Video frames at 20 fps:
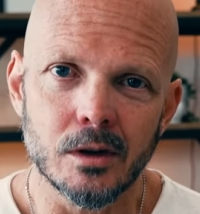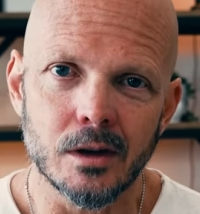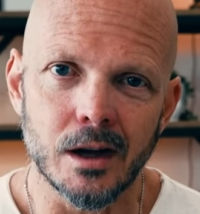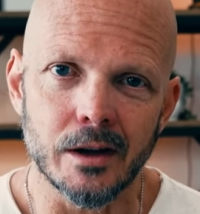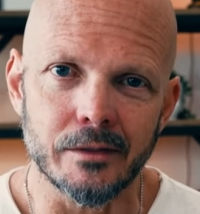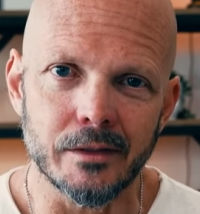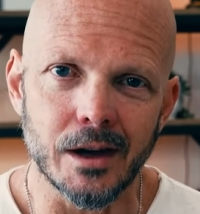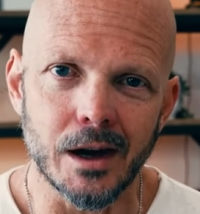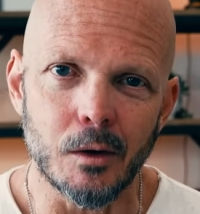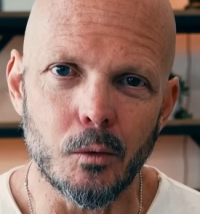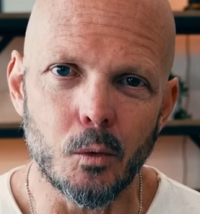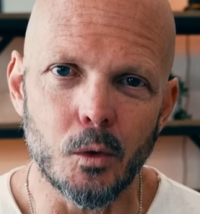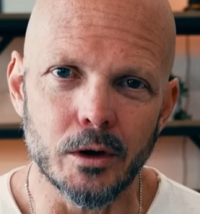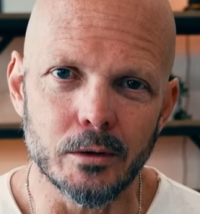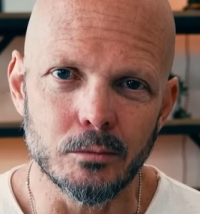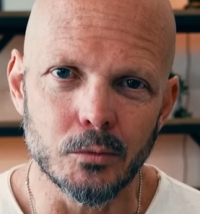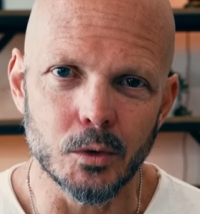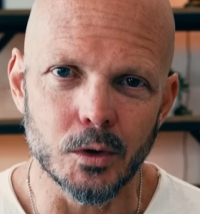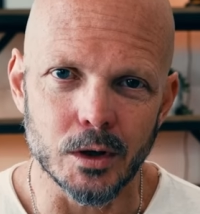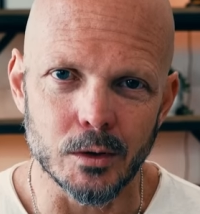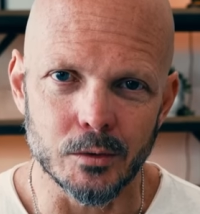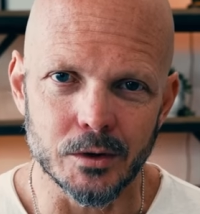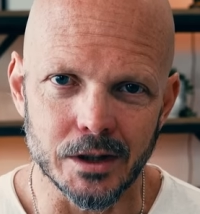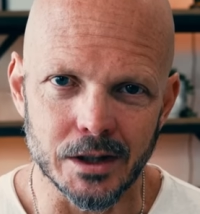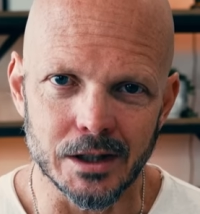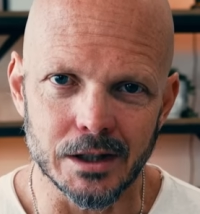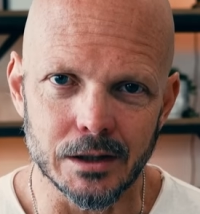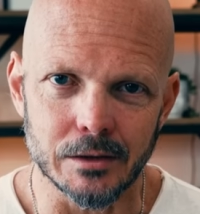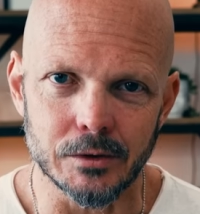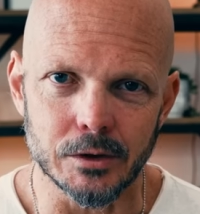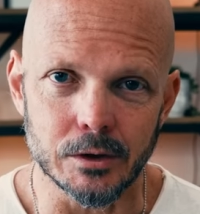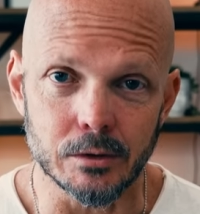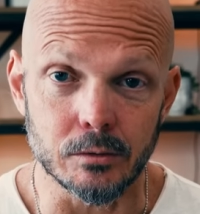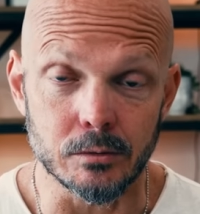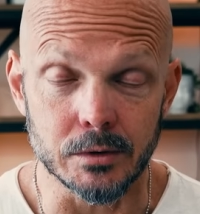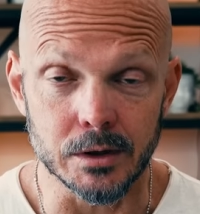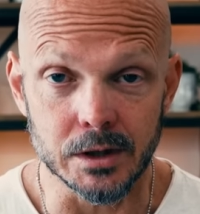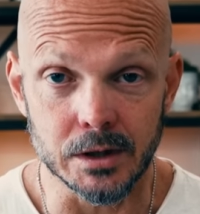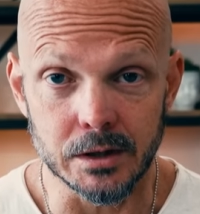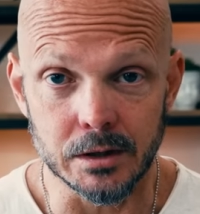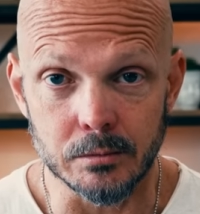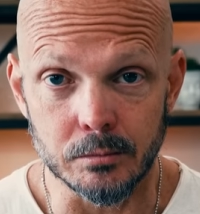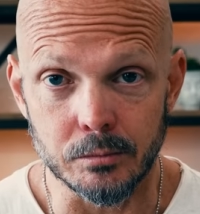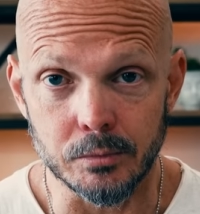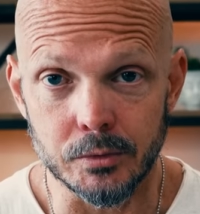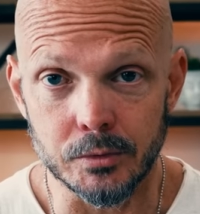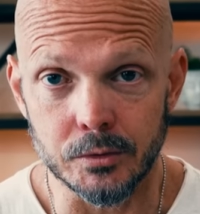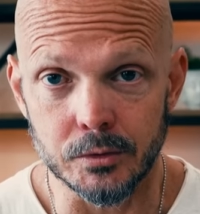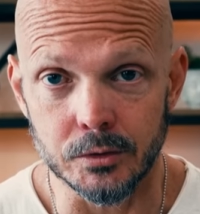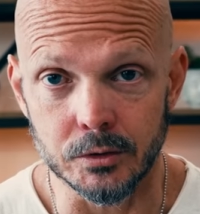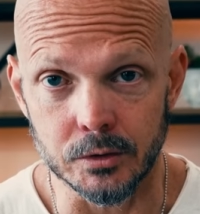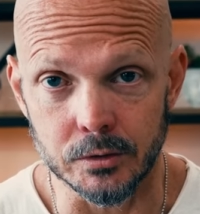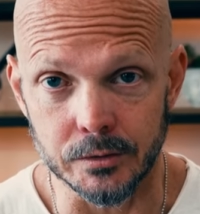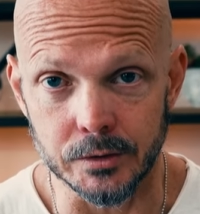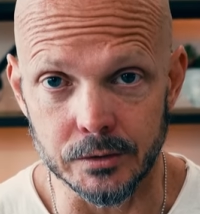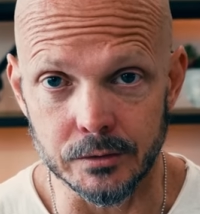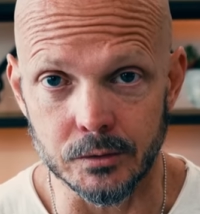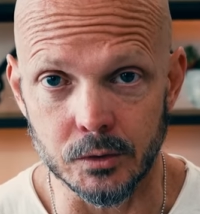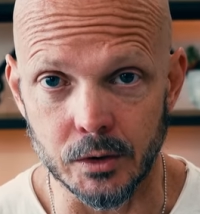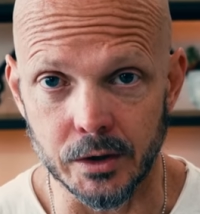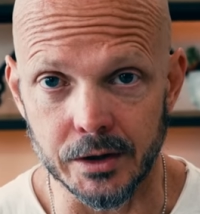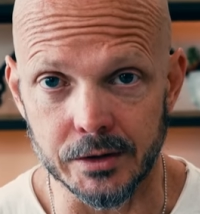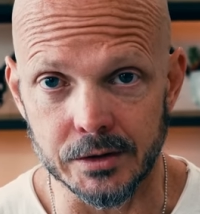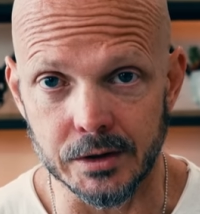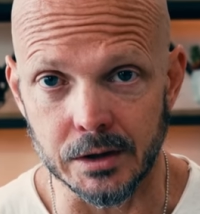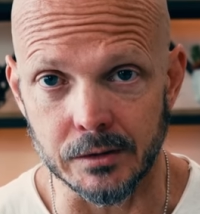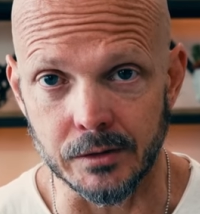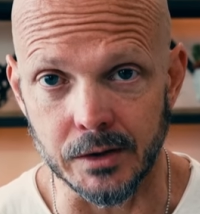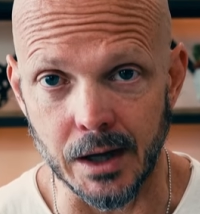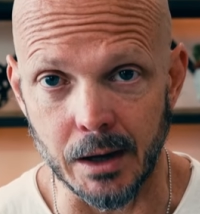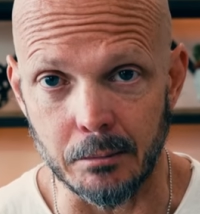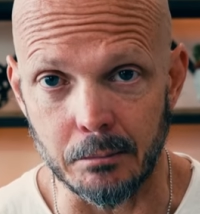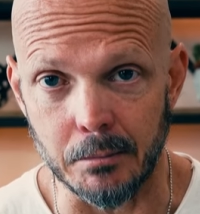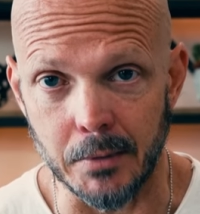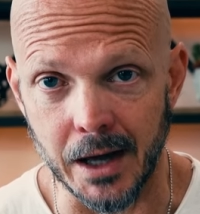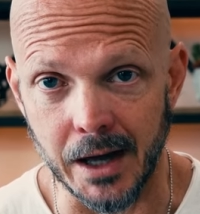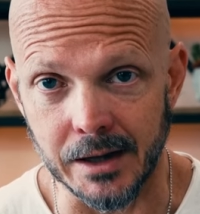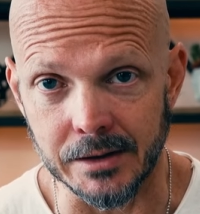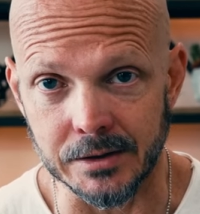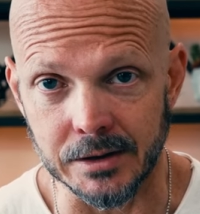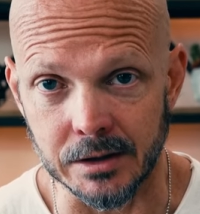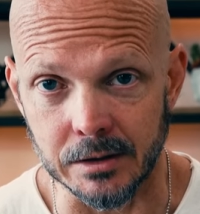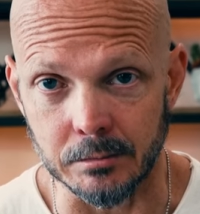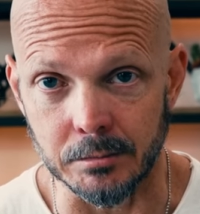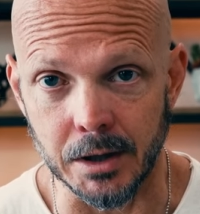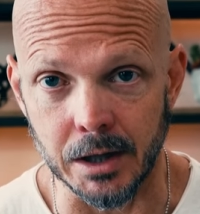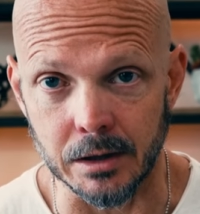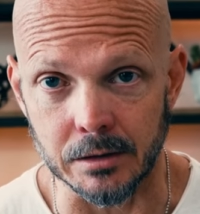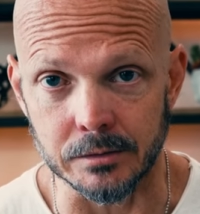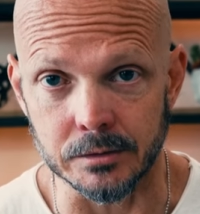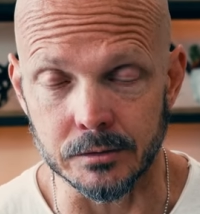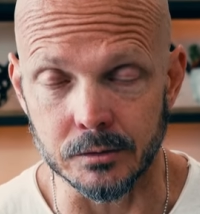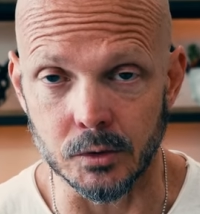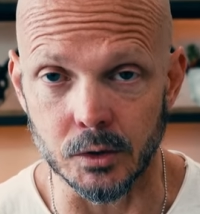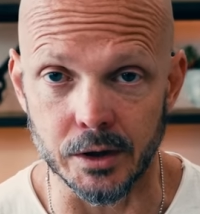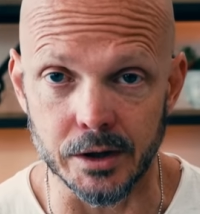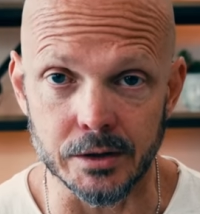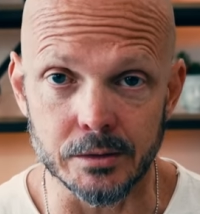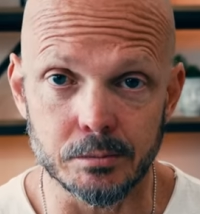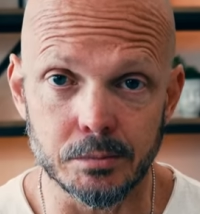I've got one more I want to give you to really improve your voice and give you that masculine, powerful voice.